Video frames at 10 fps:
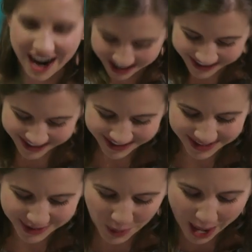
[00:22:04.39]
sauce.
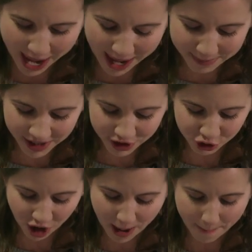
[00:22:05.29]
So I'm gonna
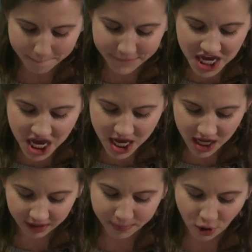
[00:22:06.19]
draw a
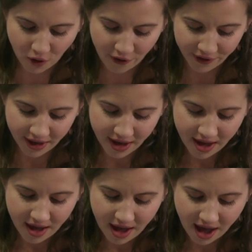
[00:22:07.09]
big bowl
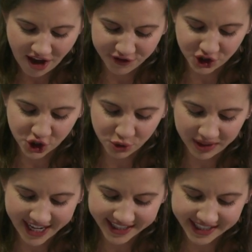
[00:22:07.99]
of
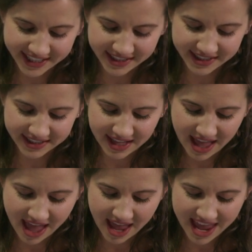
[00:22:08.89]
shoelaces
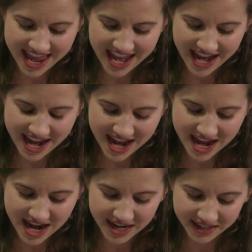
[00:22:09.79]

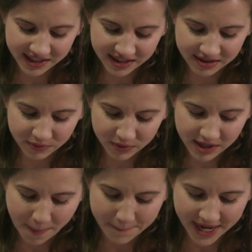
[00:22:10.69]
in
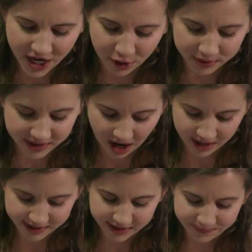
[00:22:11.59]
tomato
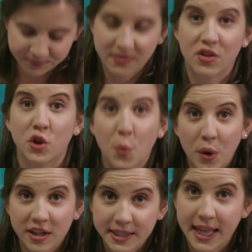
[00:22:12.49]
sauce. The
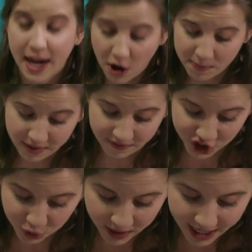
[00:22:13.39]
words that helped me
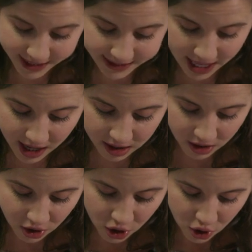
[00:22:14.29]
visualize that
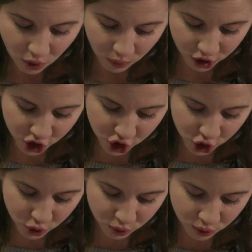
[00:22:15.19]
were
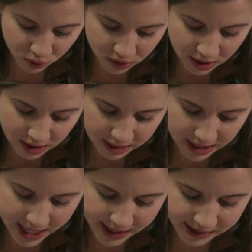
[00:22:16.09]

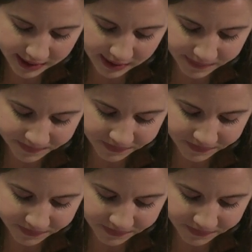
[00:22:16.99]
shoelace